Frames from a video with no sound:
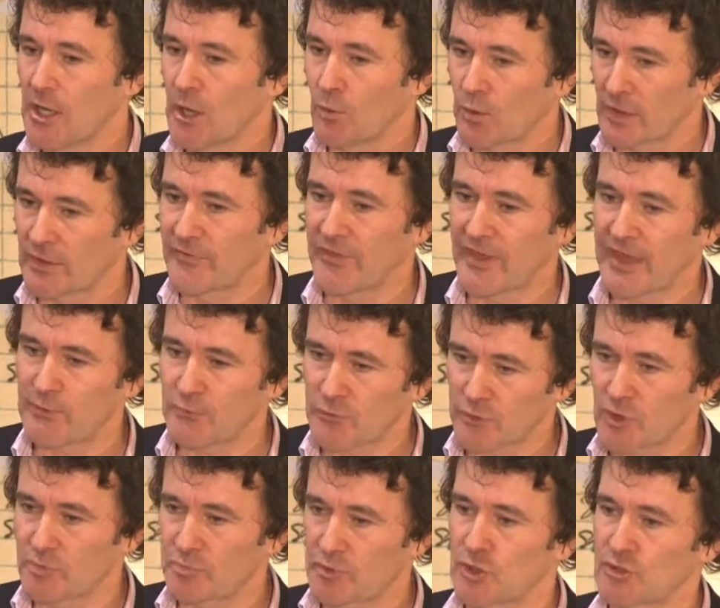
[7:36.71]
well, they
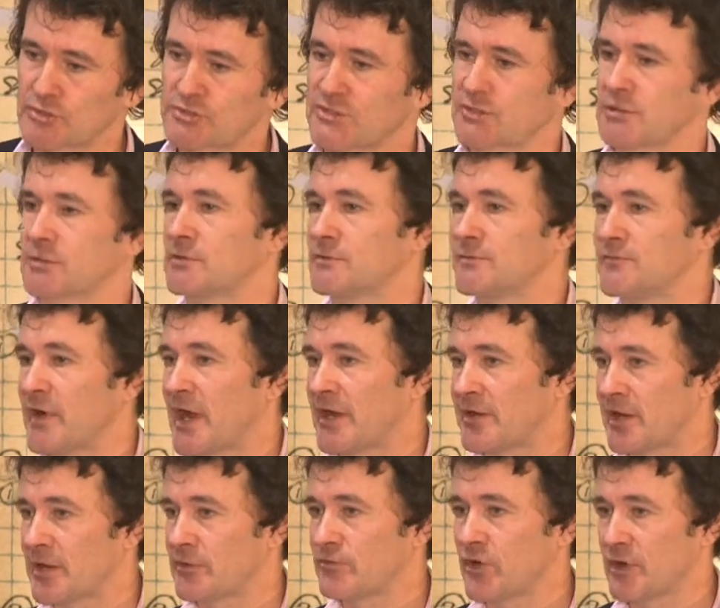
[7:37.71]
were opposed to the Good
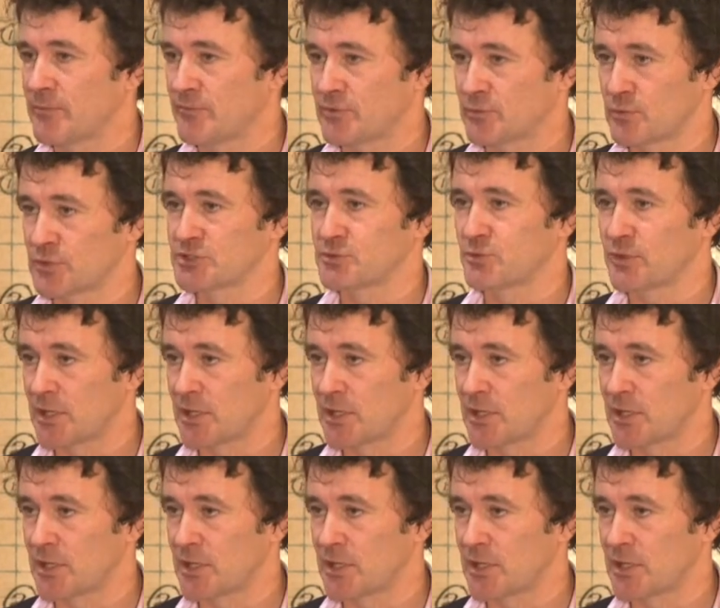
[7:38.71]
Friday Agreement, which we